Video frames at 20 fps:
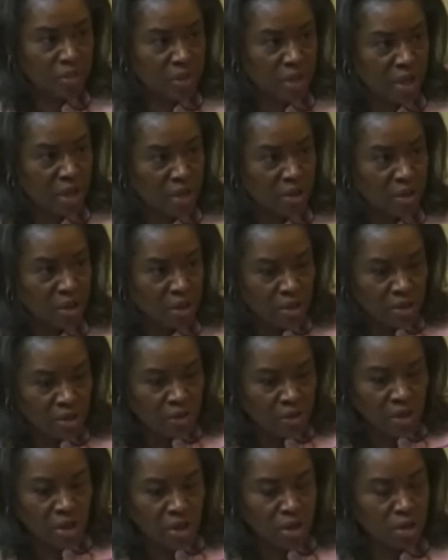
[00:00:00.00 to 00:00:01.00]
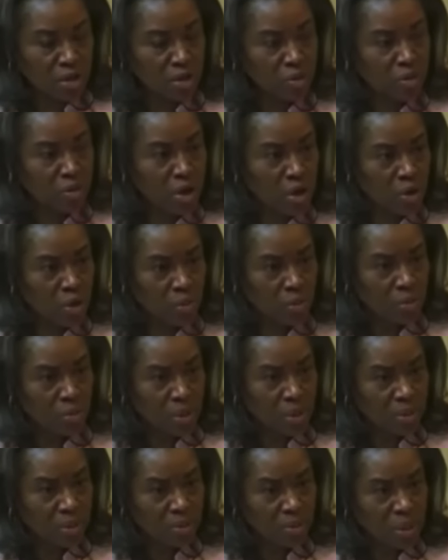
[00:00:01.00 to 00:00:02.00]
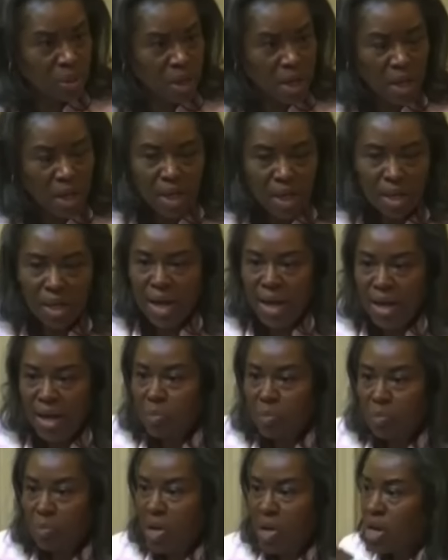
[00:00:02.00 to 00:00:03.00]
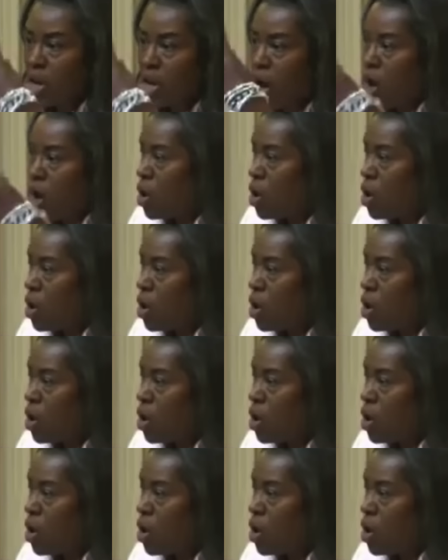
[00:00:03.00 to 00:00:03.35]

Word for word: Senator Roem. Let it be known,